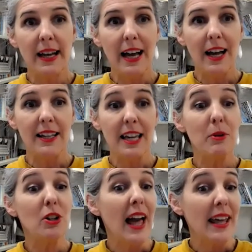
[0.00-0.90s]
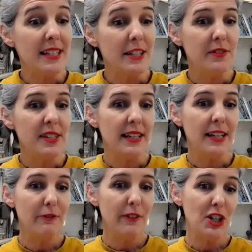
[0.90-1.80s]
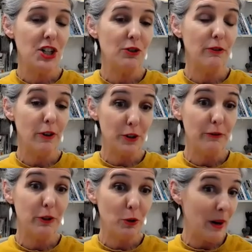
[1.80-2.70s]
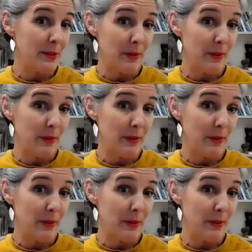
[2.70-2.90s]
uh, chemical additives than conventional fossil fuel based